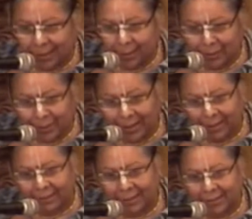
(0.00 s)
Kali Yuga
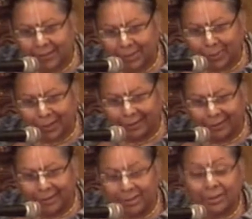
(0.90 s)
advances, right?
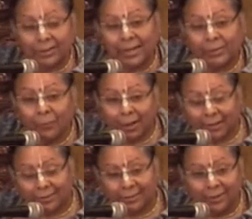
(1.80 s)
So then what?